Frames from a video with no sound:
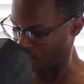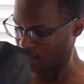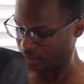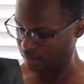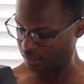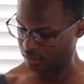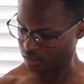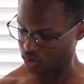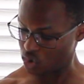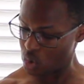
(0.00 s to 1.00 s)
and then
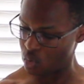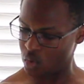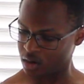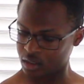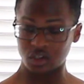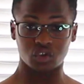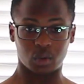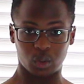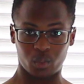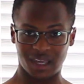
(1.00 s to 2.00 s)
you
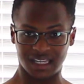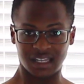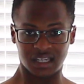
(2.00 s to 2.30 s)
control the weight. You